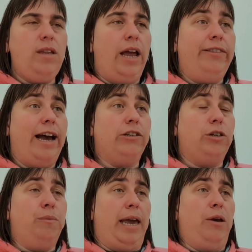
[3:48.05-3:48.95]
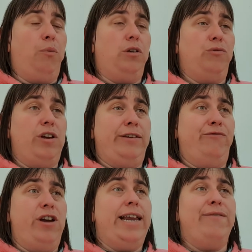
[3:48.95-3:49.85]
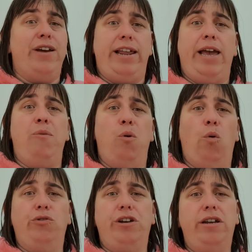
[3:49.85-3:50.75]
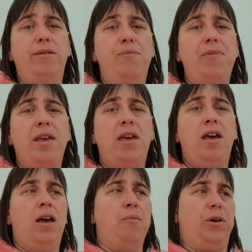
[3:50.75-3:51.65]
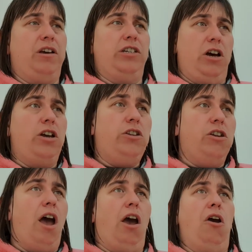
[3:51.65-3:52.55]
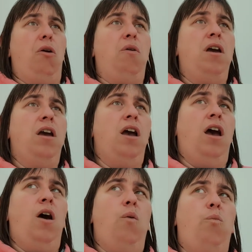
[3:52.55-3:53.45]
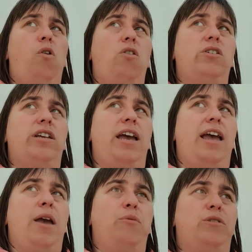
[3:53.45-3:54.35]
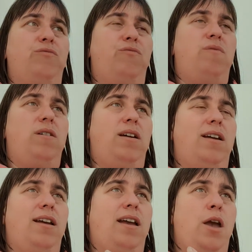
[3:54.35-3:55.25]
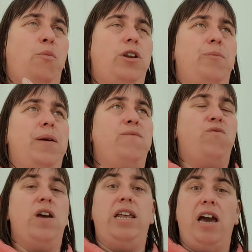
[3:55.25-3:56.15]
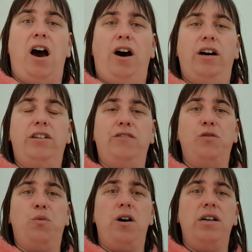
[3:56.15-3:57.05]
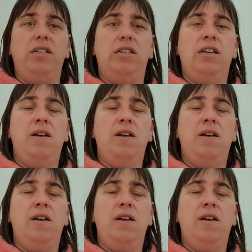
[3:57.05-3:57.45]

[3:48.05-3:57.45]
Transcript: And that to me was really, really, really important, because I know, what was it? It was, it would have been really hard otherwise.